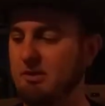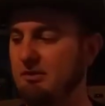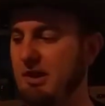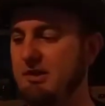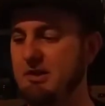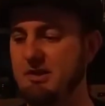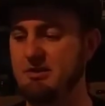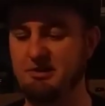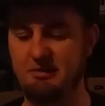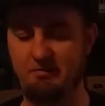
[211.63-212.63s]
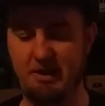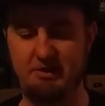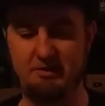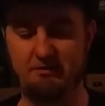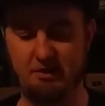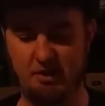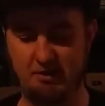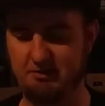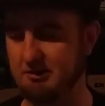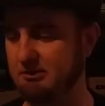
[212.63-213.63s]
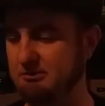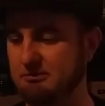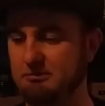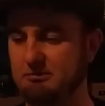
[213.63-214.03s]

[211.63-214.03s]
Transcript: Alright, here's the base of the console.